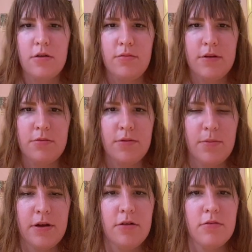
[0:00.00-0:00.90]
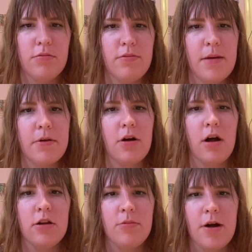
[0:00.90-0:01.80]
With ribbon, wrap it
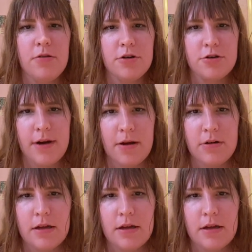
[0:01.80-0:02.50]
all around your crown